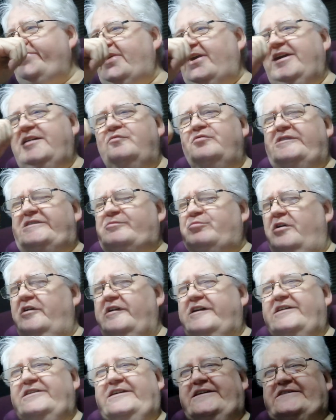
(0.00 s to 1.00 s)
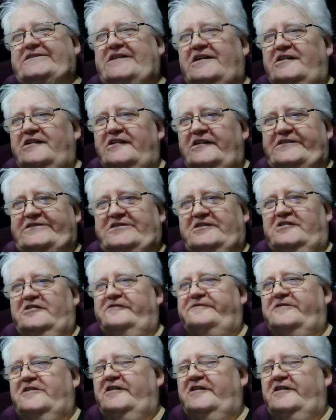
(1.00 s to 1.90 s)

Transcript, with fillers: he was working his arse off